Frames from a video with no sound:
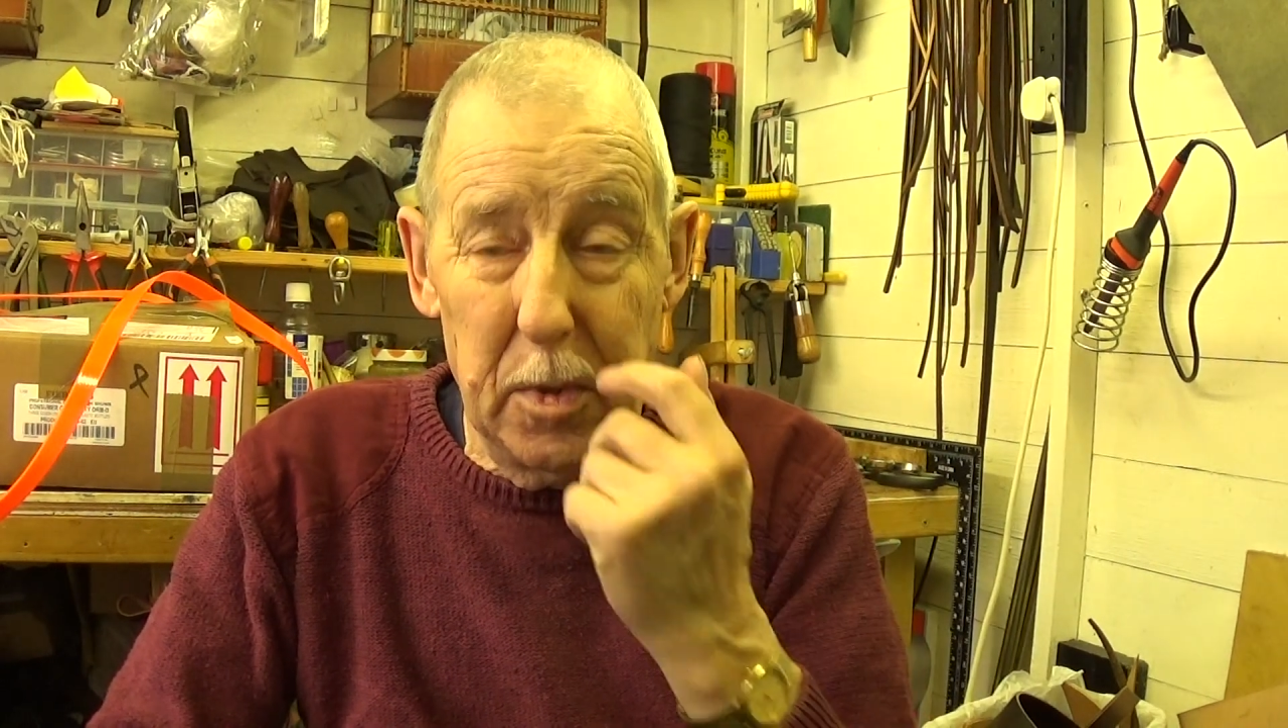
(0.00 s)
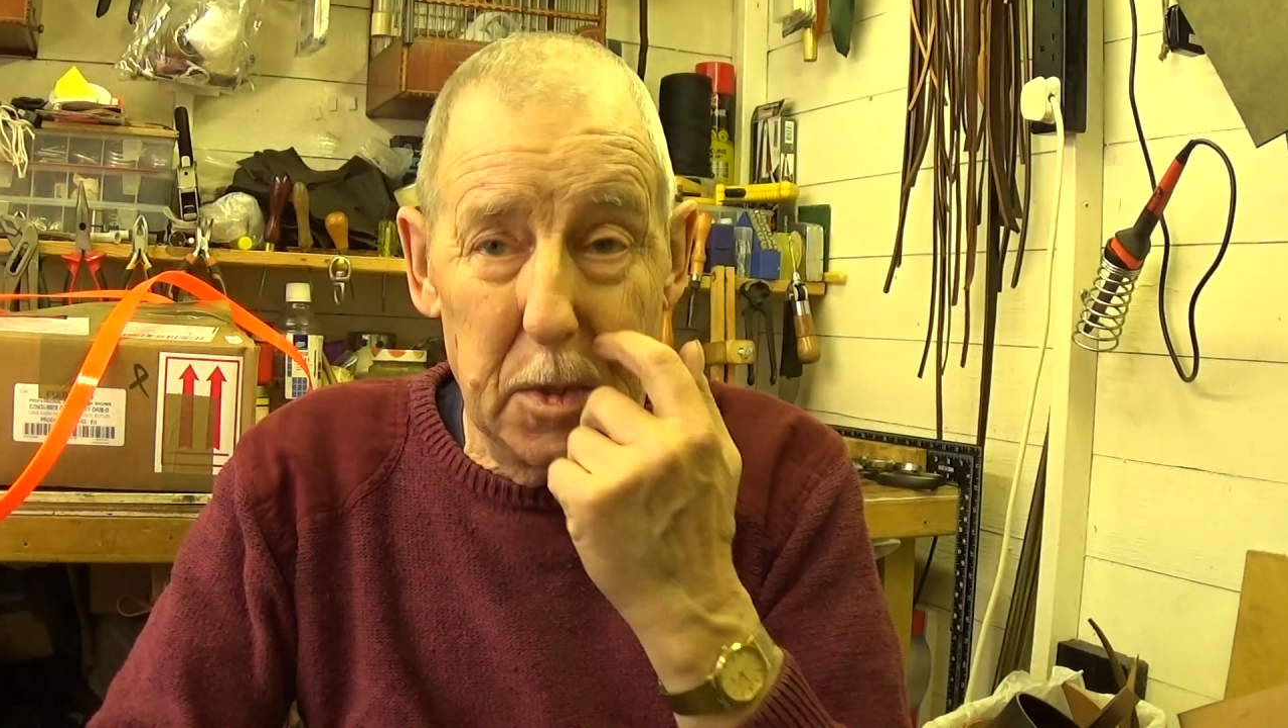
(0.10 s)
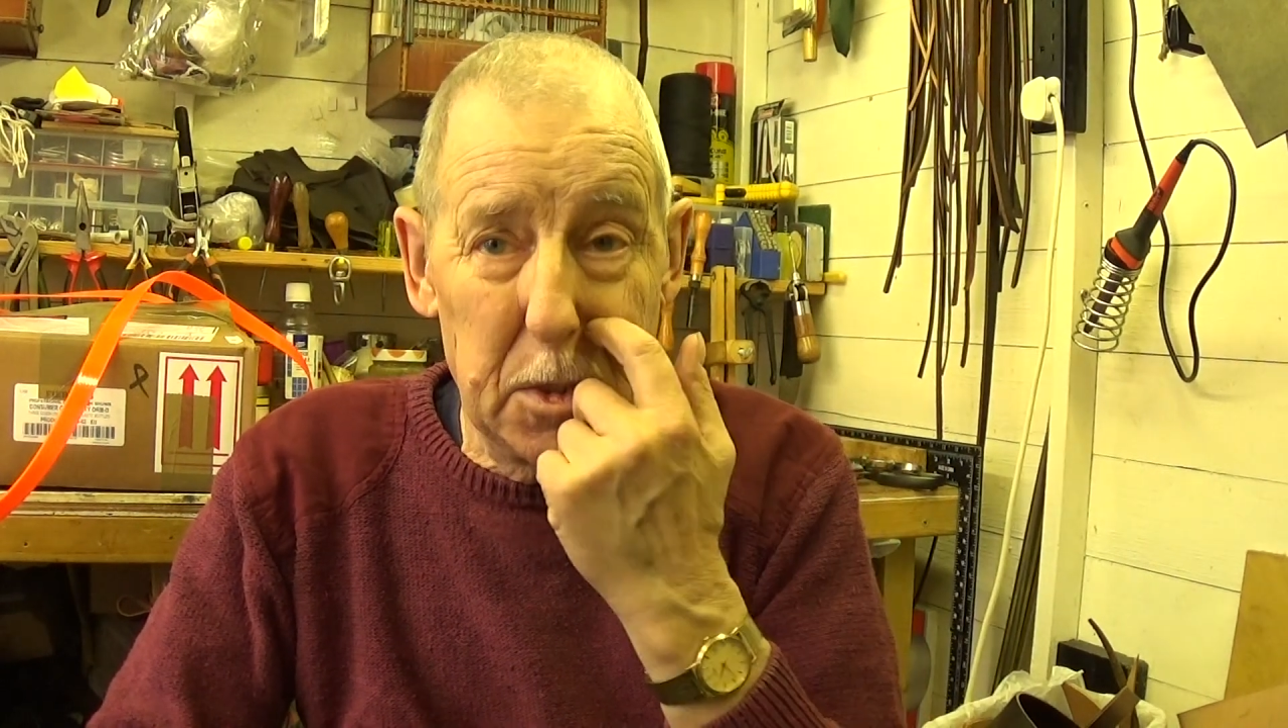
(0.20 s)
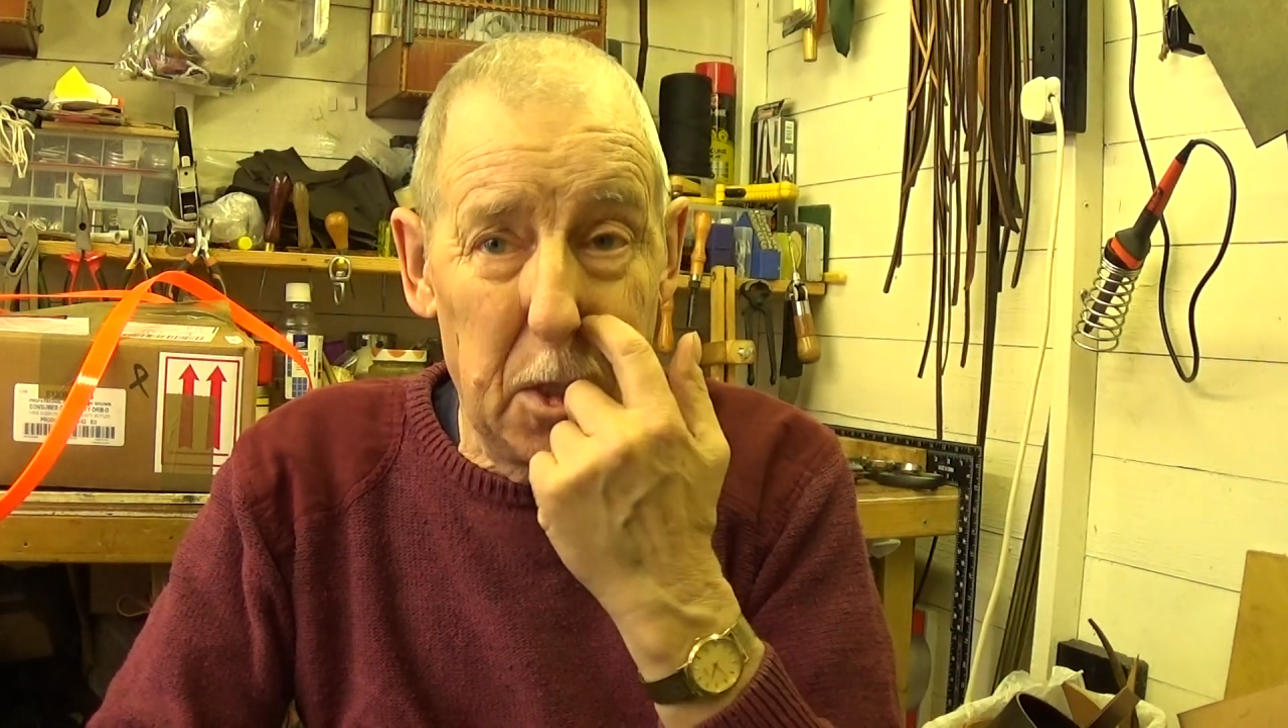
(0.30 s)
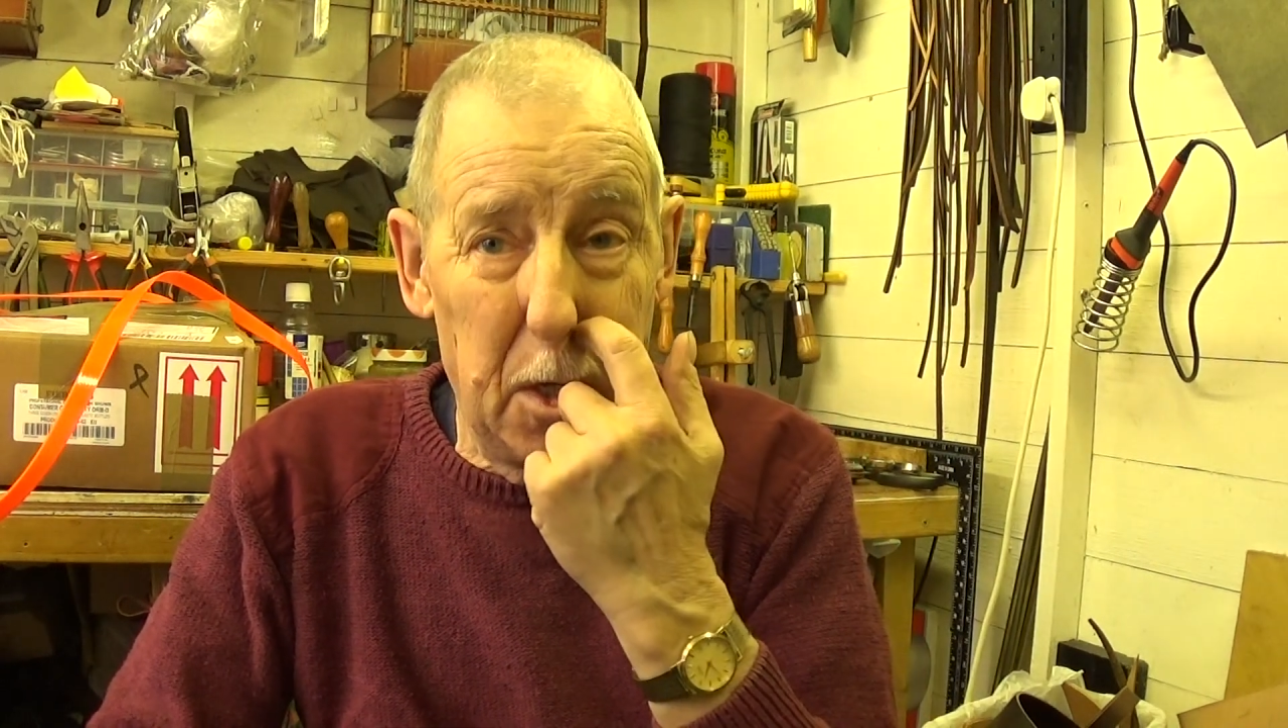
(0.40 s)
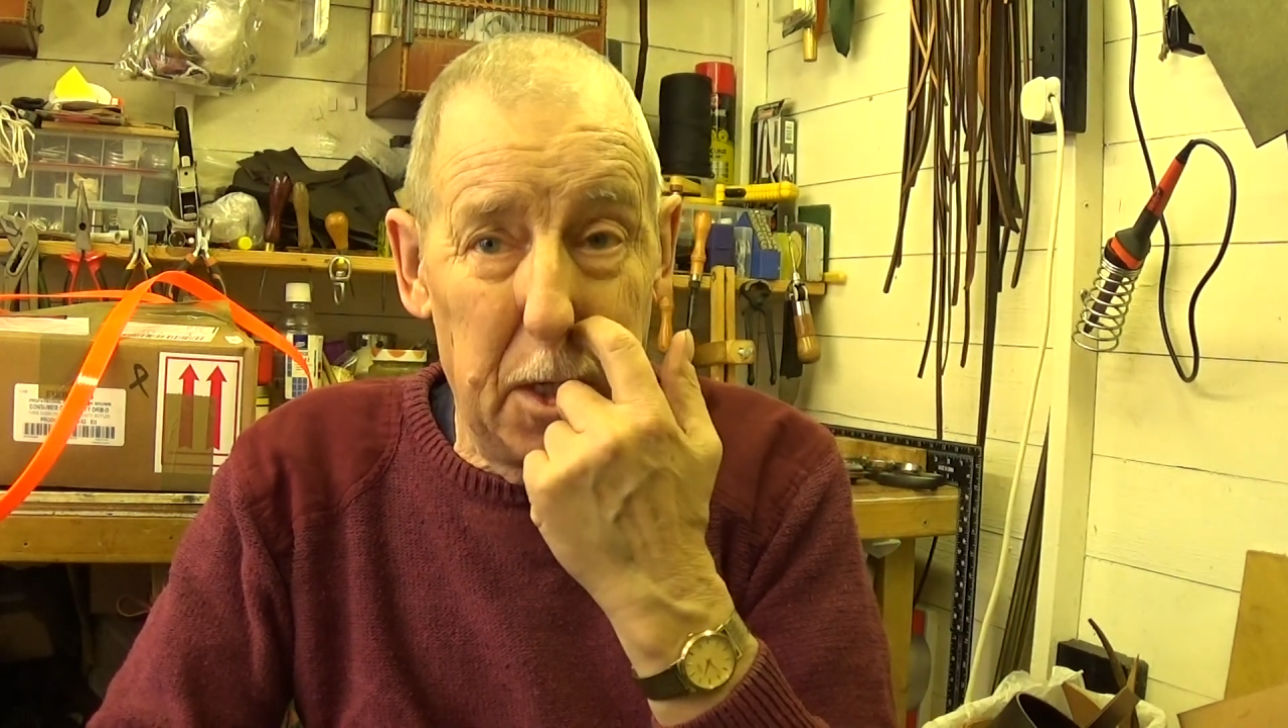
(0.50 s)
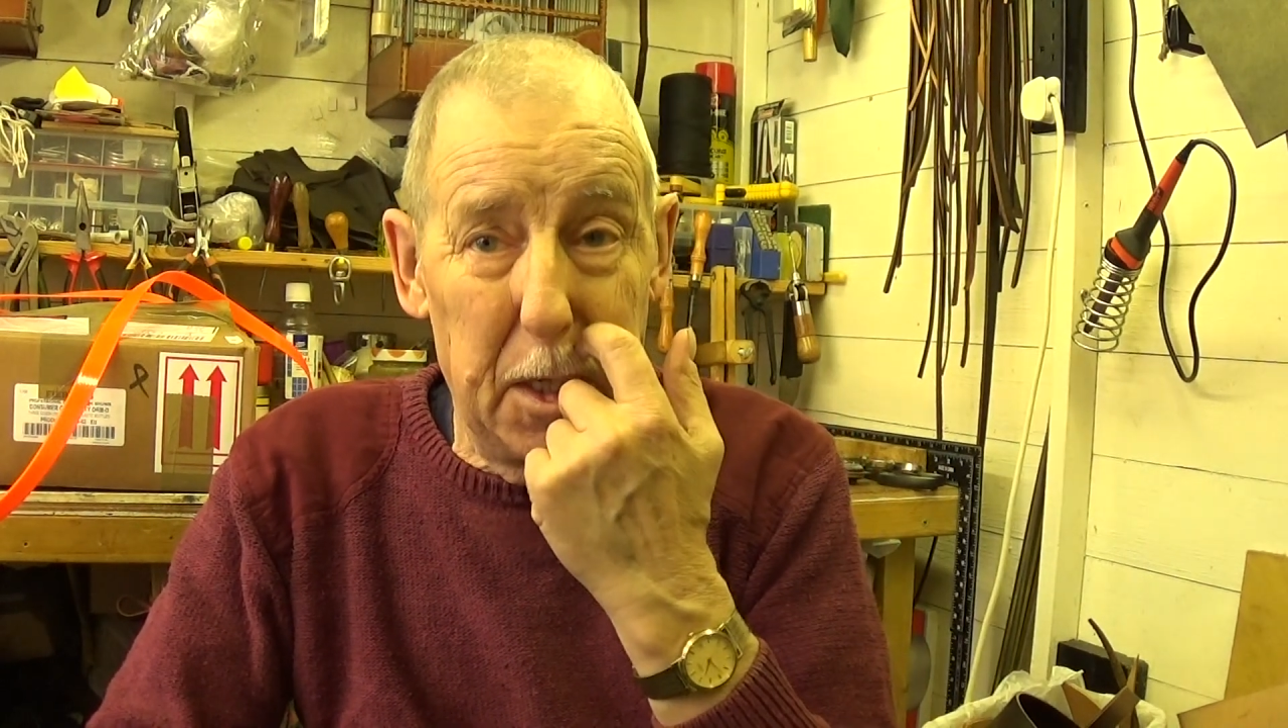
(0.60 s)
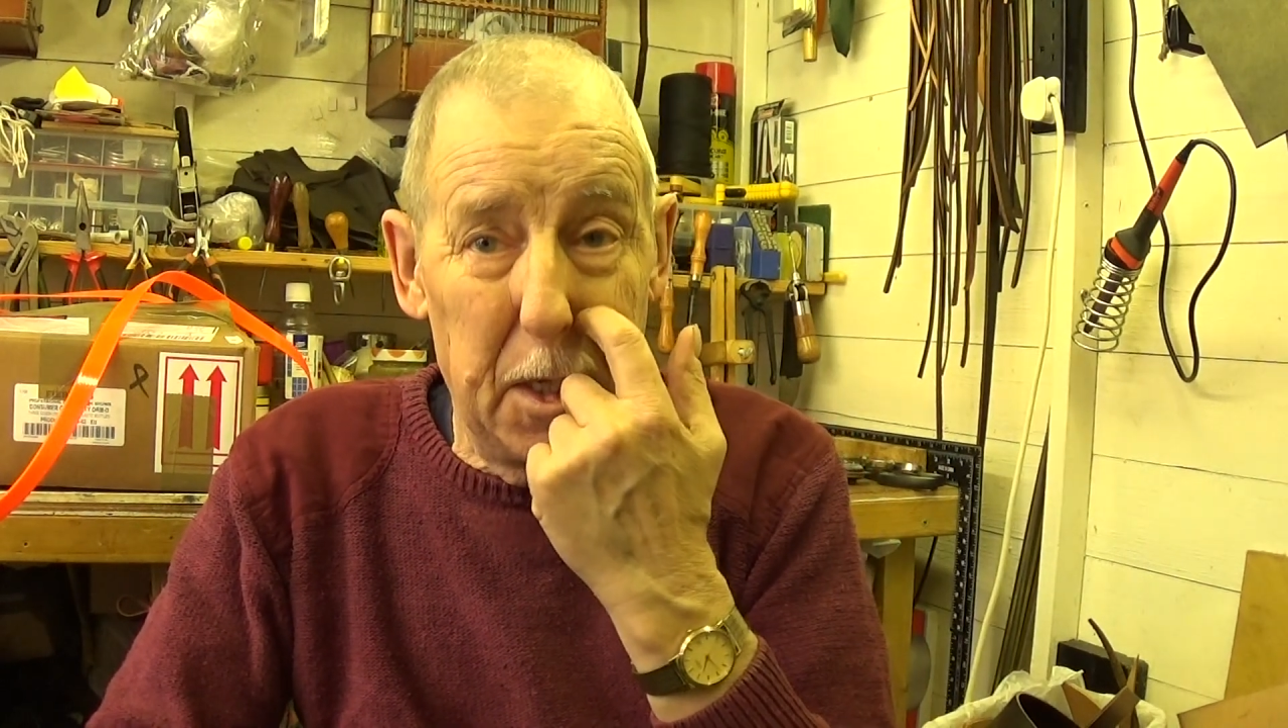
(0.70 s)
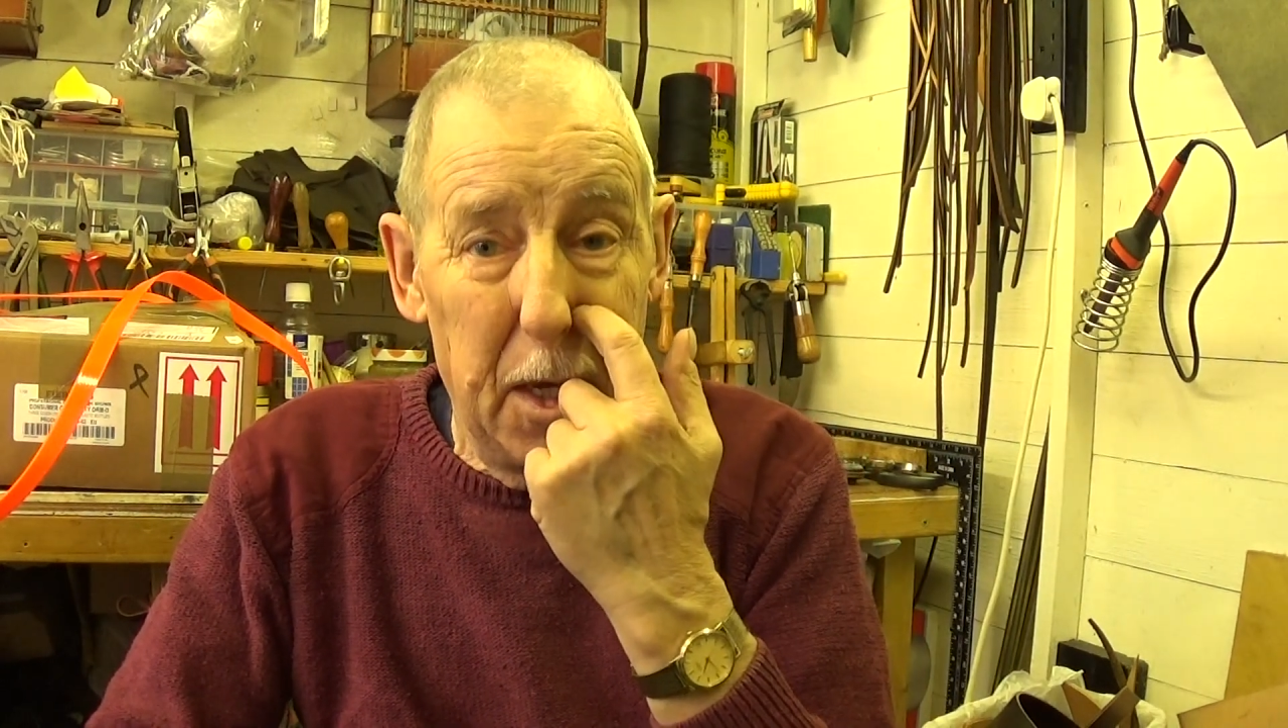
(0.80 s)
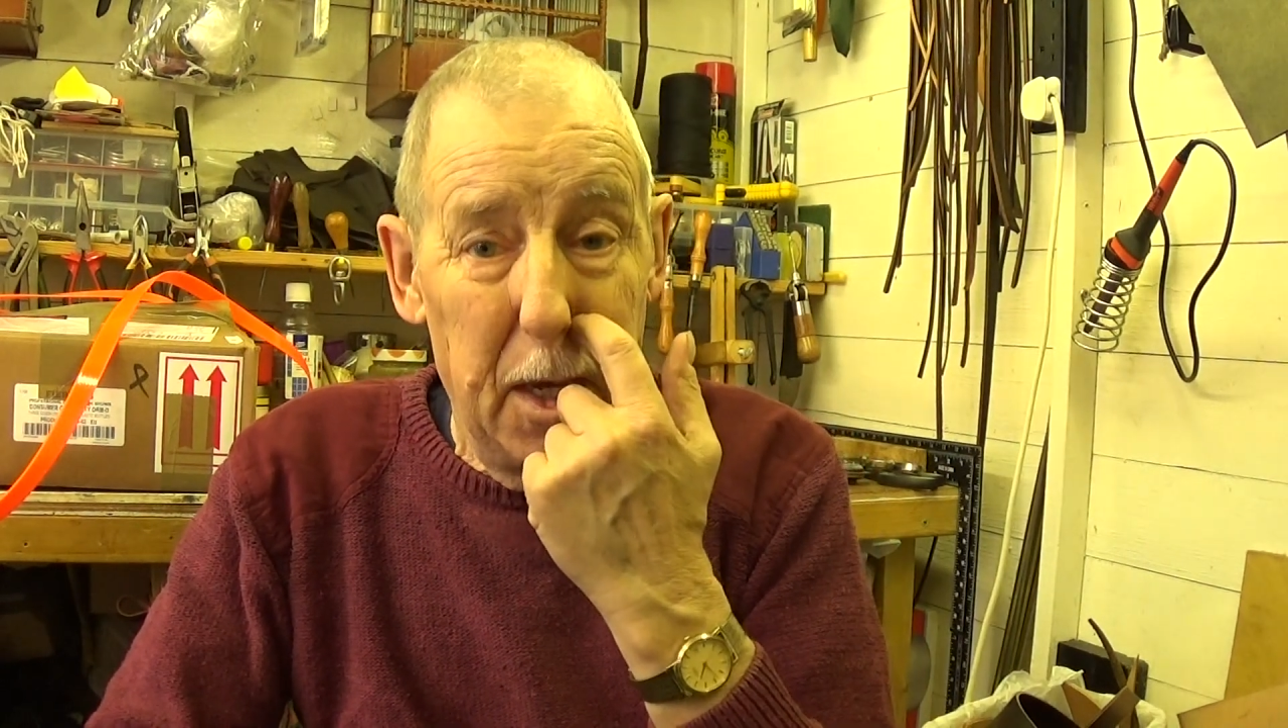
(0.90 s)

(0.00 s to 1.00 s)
site,